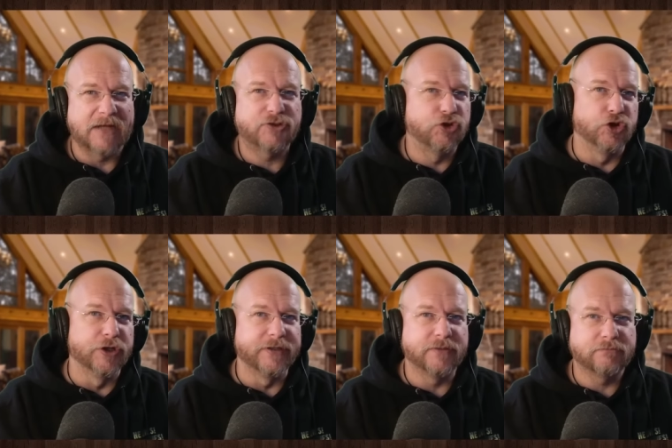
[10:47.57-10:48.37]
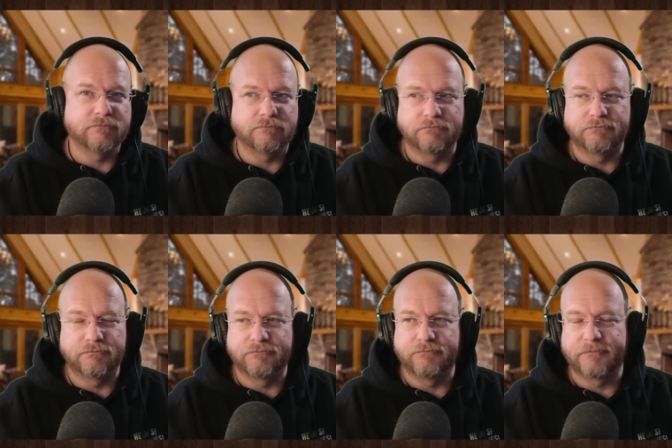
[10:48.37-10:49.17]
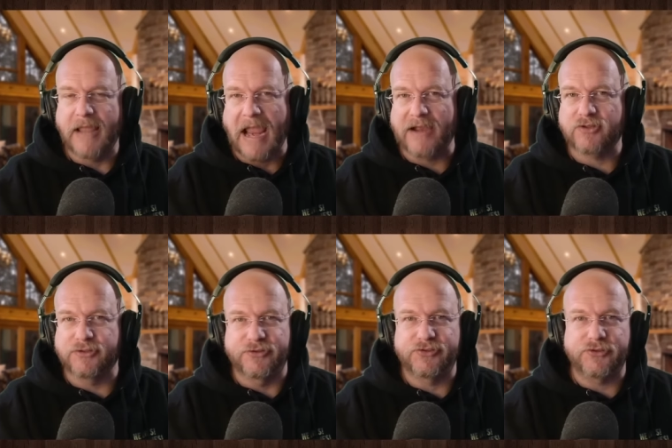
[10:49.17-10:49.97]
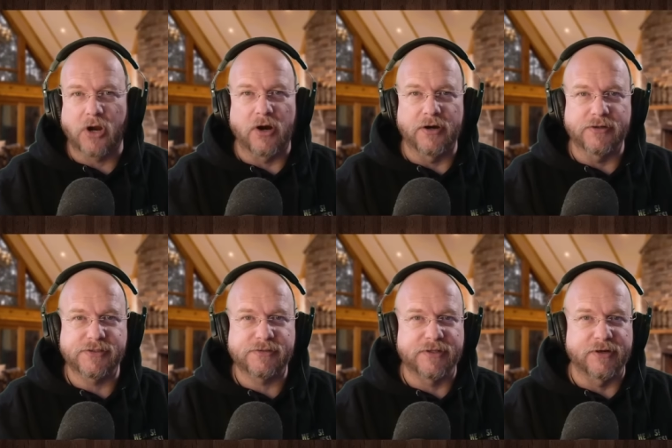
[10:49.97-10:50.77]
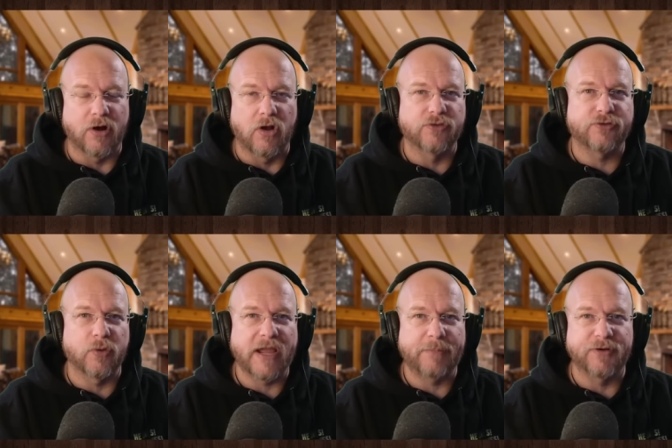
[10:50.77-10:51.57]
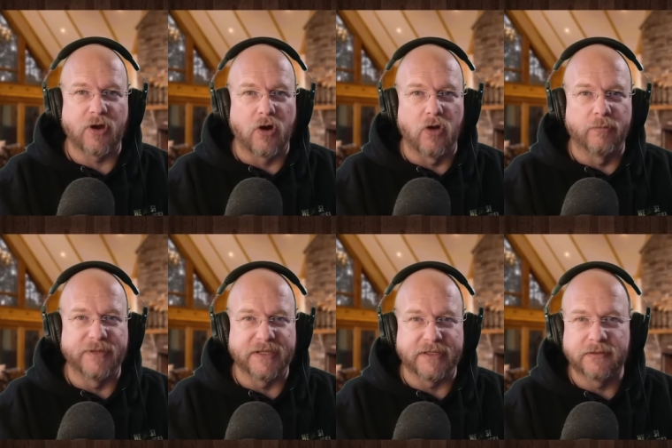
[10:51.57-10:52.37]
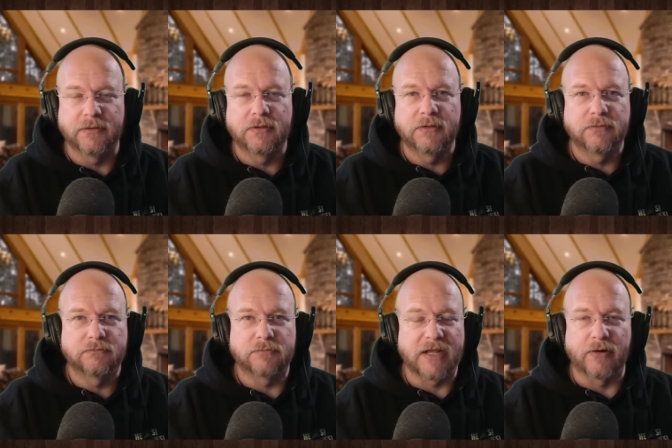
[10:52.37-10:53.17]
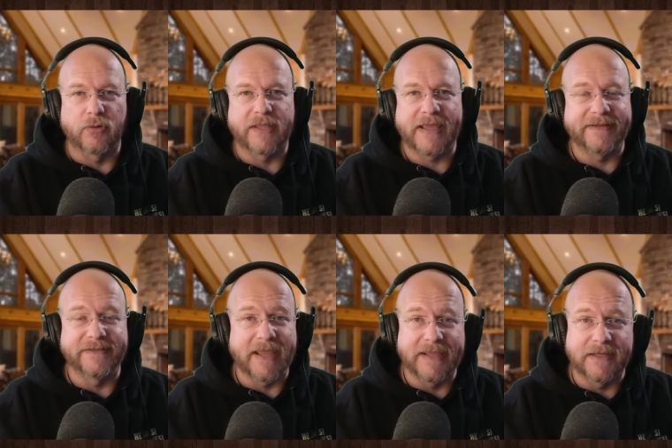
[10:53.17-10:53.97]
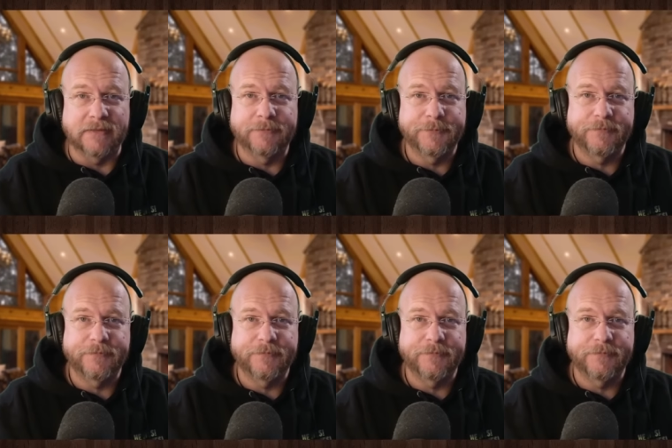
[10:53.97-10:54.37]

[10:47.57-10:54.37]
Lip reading: good action stars that are also happen to all be, I don't know, gay and dating.